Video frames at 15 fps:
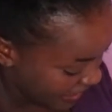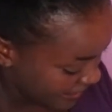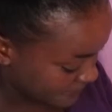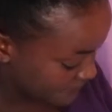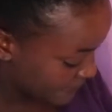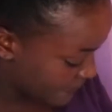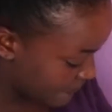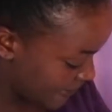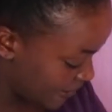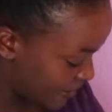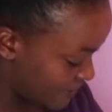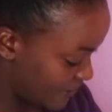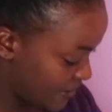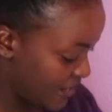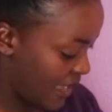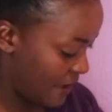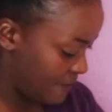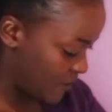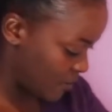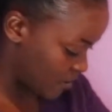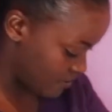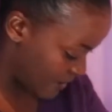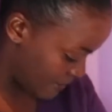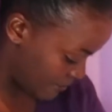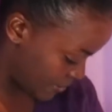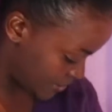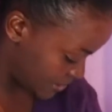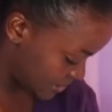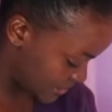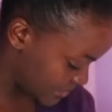I'm very, very happy with my
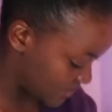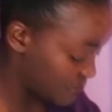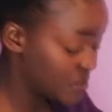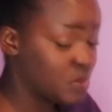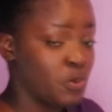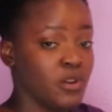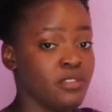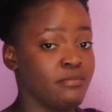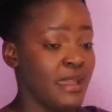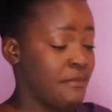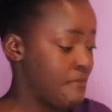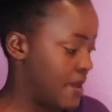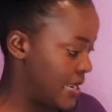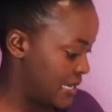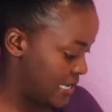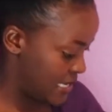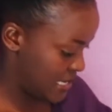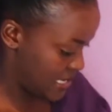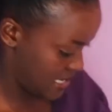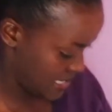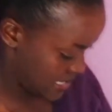purchase. It was worth my money.